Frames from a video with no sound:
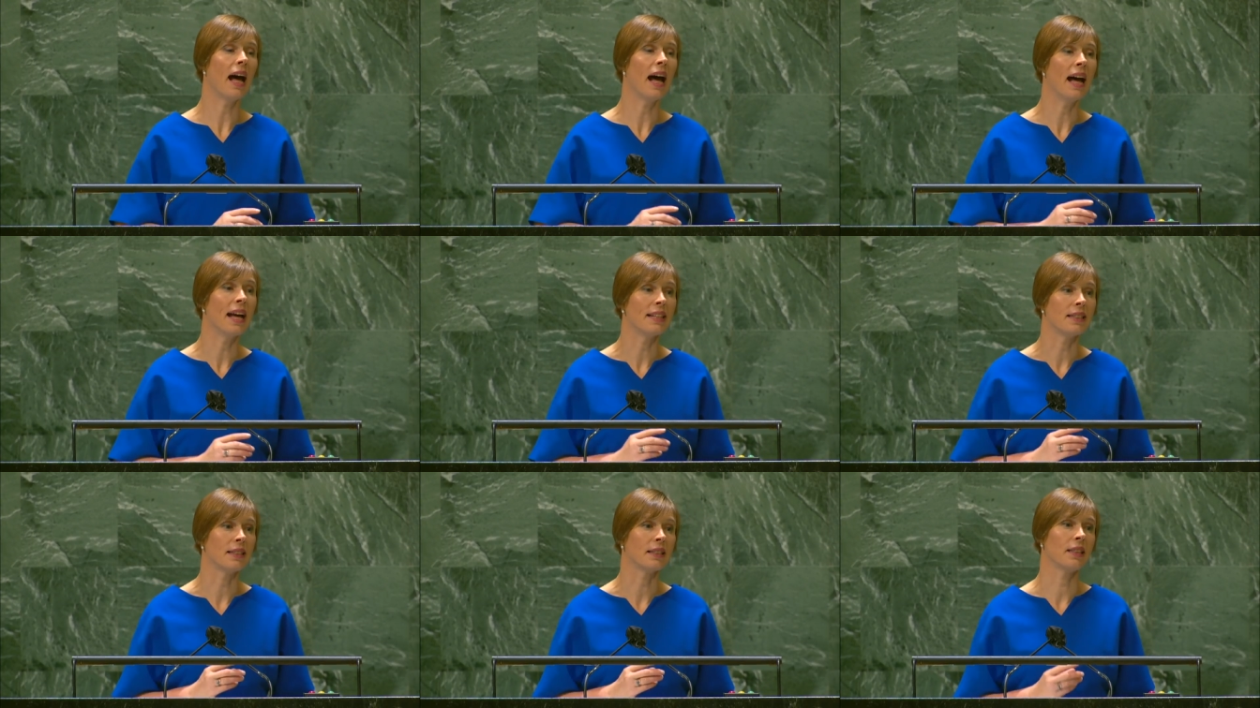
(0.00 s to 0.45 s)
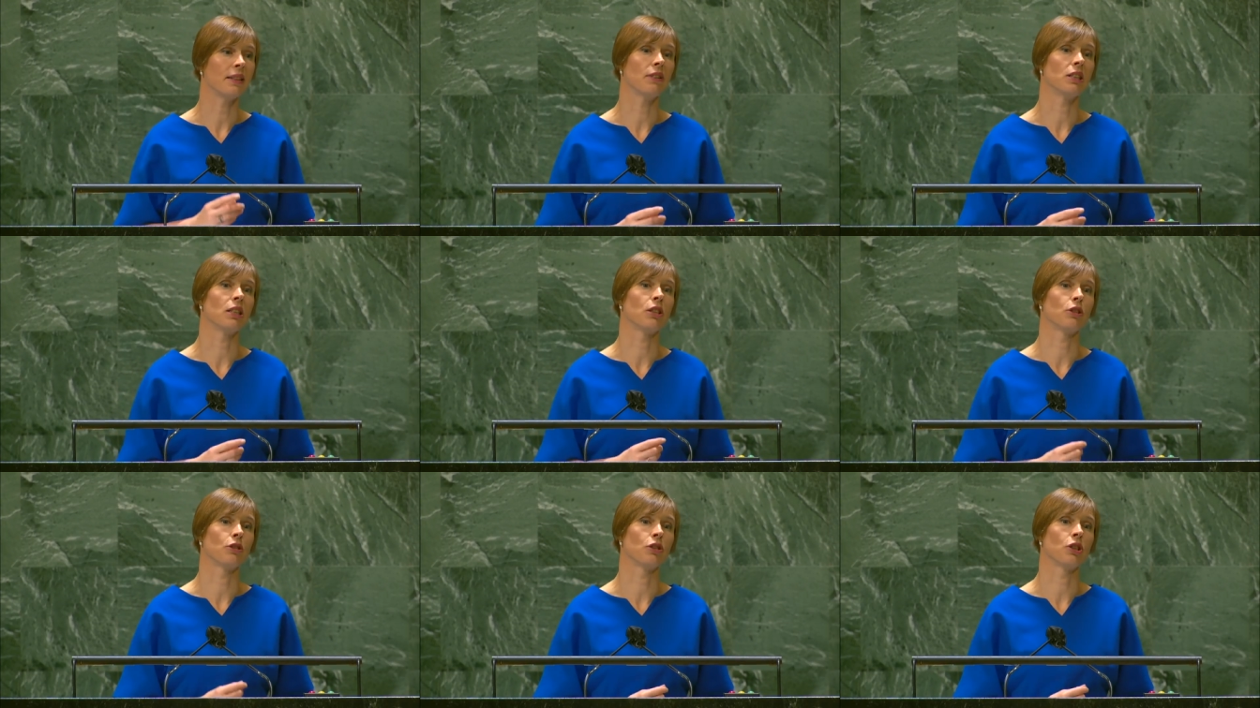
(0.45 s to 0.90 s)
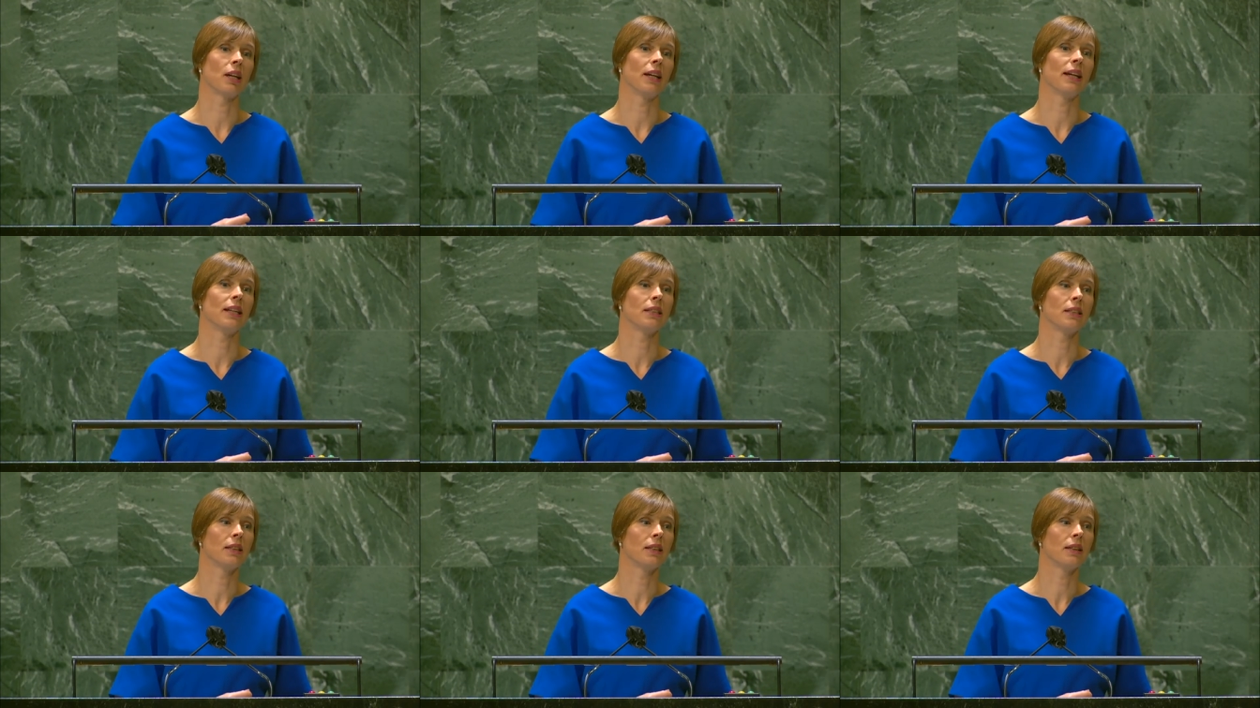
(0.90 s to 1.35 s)
and civil
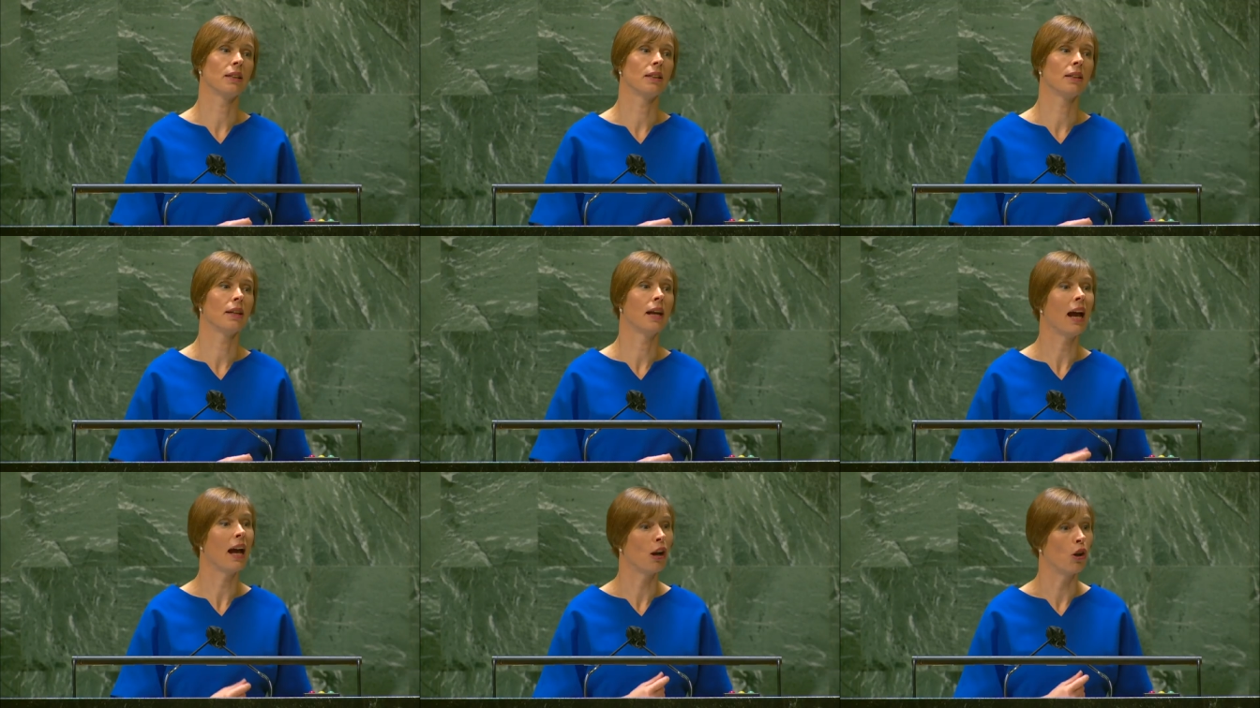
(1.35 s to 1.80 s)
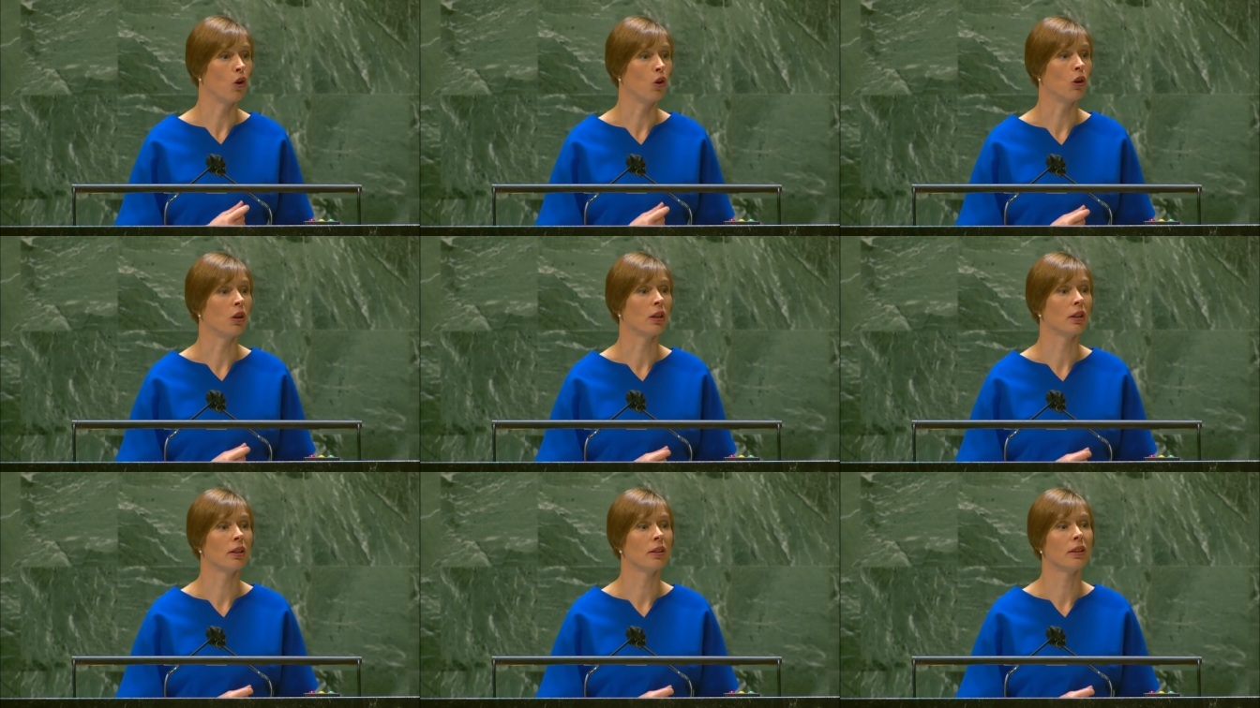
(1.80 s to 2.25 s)
society along.